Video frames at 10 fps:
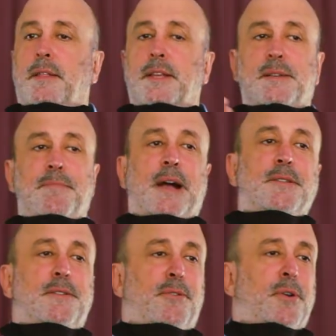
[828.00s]
There's a
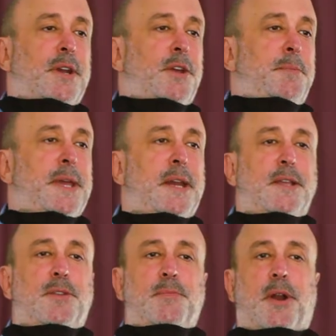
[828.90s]
mountain for a new
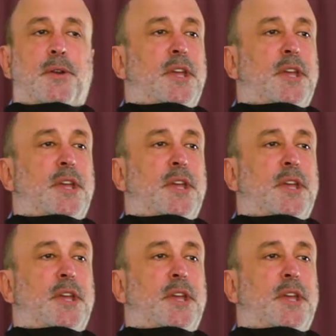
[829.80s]
beginning tomorrow.